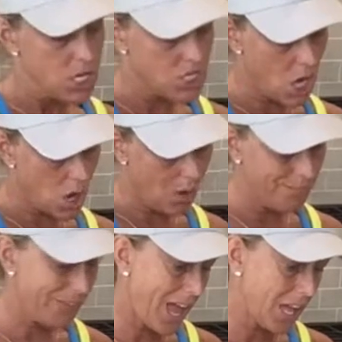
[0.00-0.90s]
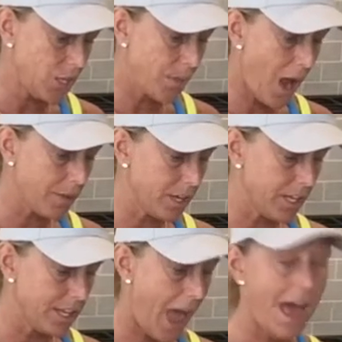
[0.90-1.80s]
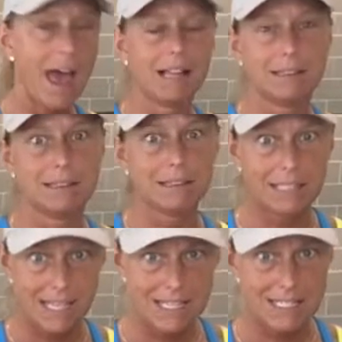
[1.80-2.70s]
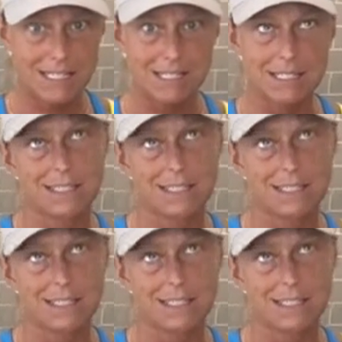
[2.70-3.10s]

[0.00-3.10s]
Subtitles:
So you're probably gonna get at least